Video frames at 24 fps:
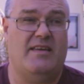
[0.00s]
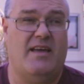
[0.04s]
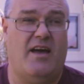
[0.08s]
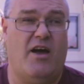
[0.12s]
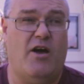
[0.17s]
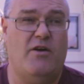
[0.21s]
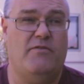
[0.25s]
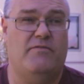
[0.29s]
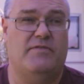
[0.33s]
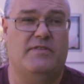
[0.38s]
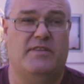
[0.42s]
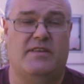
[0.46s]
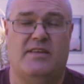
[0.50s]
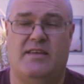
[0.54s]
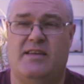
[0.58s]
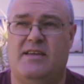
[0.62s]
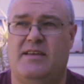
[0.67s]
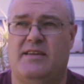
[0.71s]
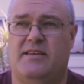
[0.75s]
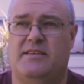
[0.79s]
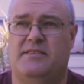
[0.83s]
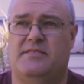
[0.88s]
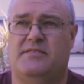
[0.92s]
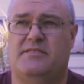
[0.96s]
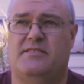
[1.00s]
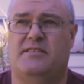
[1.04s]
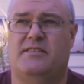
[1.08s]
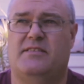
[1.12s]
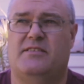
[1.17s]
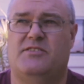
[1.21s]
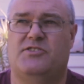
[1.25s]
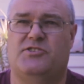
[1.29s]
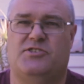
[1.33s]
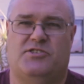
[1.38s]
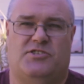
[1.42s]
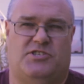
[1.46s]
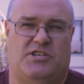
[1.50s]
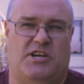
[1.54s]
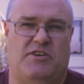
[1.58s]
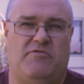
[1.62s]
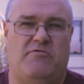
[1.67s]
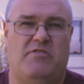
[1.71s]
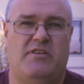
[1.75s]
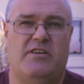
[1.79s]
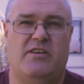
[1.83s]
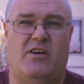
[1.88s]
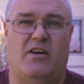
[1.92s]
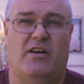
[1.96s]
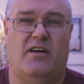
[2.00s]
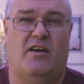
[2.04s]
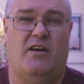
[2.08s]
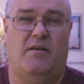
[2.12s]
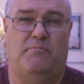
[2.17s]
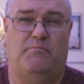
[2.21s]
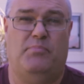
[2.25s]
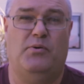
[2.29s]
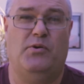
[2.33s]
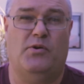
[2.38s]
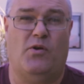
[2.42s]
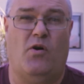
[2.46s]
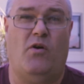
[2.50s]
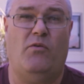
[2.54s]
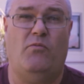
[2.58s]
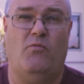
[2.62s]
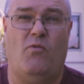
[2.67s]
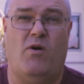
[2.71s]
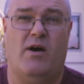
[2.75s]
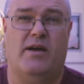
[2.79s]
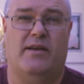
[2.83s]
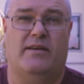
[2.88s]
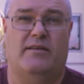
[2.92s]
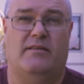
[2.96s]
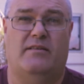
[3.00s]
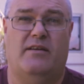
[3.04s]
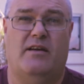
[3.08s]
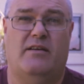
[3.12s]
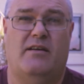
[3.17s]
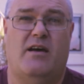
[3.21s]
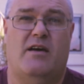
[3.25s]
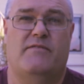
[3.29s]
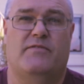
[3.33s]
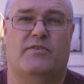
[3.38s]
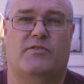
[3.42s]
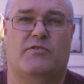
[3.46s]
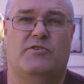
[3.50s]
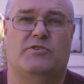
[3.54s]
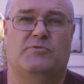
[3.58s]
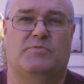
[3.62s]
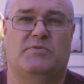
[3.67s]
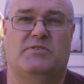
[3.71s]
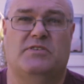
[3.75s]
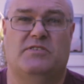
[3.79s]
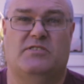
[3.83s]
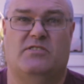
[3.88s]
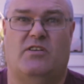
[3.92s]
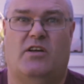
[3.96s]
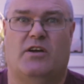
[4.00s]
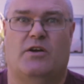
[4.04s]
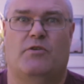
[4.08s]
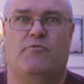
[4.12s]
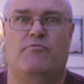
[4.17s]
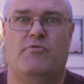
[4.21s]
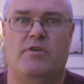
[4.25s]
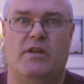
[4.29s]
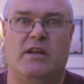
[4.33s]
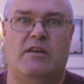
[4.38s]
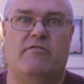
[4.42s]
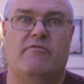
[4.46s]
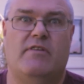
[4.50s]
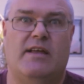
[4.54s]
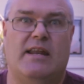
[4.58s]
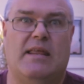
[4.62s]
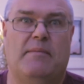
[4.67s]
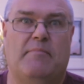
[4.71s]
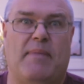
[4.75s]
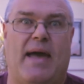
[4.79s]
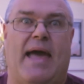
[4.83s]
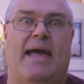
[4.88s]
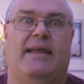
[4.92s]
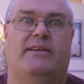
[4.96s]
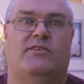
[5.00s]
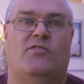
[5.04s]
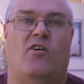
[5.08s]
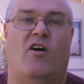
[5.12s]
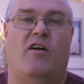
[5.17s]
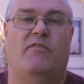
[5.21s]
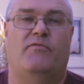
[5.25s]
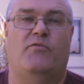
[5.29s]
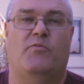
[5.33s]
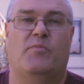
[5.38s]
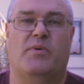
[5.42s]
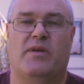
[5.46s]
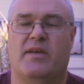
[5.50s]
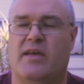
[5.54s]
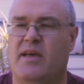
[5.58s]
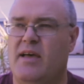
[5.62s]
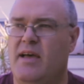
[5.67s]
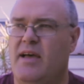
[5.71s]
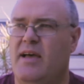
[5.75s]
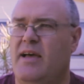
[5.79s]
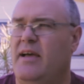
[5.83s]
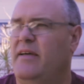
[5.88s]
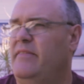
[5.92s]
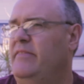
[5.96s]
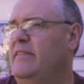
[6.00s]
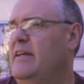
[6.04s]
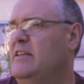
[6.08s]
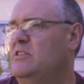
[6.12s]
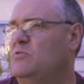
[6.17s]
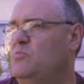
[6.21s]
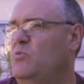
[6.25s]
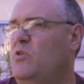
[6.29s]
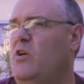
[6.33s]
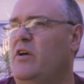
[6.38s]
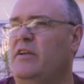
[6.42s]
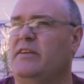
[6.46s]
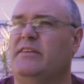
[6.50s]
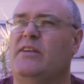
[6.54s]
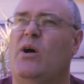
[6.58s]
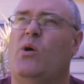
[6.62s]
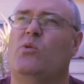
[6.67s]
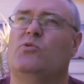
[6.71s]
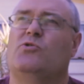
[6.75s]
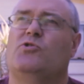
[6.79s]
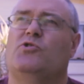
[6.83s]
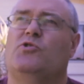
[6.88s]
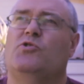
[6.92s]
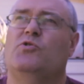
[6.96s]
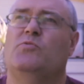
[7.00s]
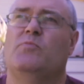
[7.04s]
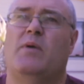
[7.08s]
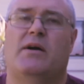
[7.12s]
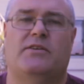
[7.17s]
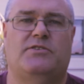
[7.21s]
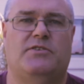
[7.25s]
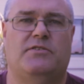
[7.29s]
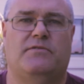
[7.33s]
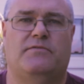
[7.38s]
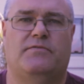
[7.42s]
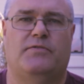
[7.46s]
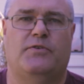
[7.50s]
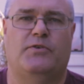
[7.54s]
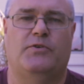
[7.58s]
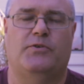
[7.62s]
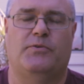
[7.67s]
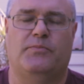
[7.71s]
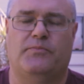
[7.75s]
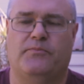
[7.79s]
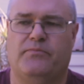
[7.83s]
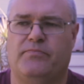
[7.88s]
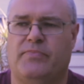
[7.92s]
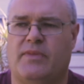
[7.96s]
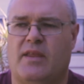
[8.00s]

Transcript: over the years, generally I put on weight over Christmas. It's like a really, really bad time for me, and that's when I indulge too much in food.